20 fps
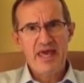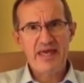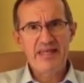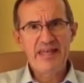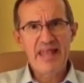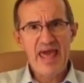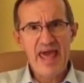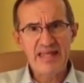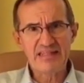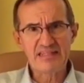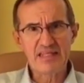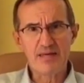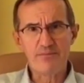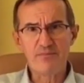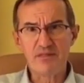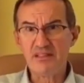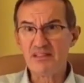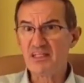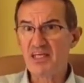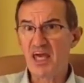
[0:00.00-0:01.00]
and had them
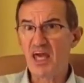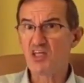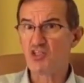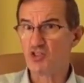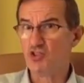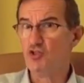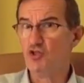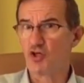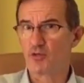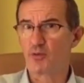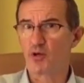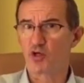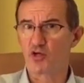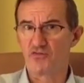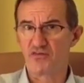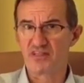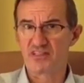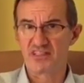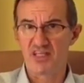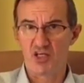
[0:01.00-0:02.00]
engage in normal
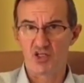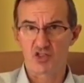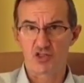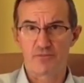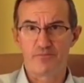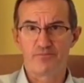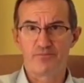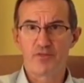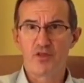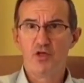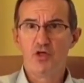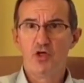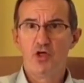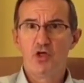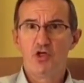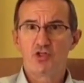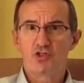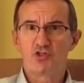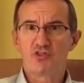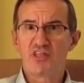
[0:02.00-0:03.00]
conversation.
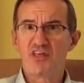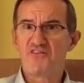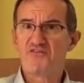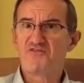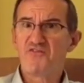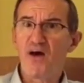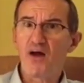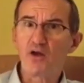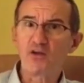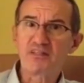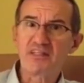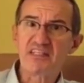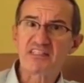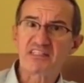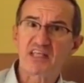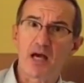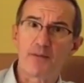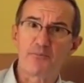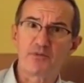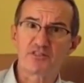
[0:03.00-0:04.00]
So they followed these
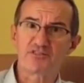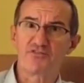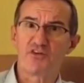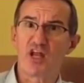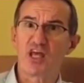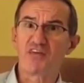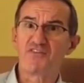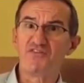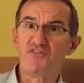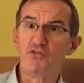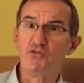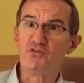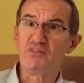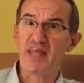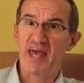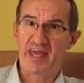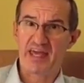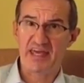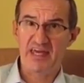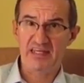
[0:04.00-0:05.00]
couples for like few
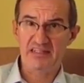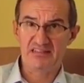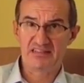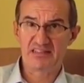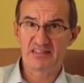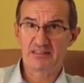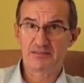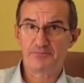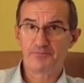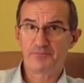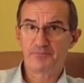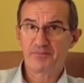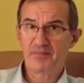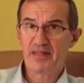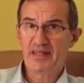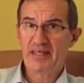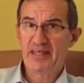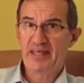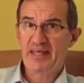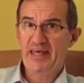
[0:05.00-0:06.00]
decades.
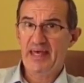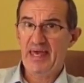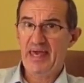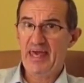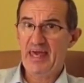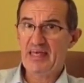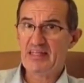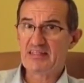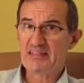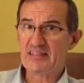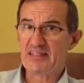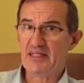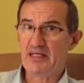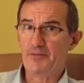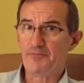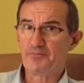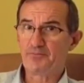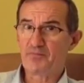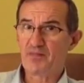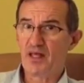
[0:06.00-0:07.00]
And
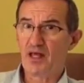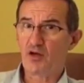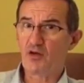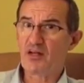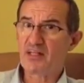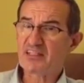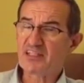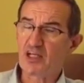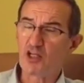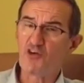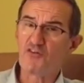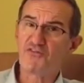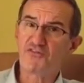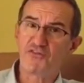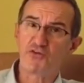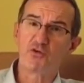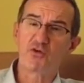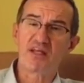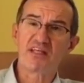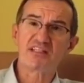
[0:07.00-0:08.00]
I'm going to tell you a
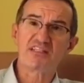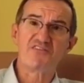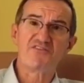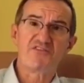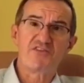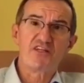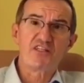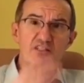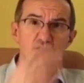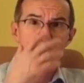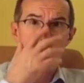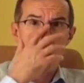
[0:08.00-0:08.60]
few reasons first.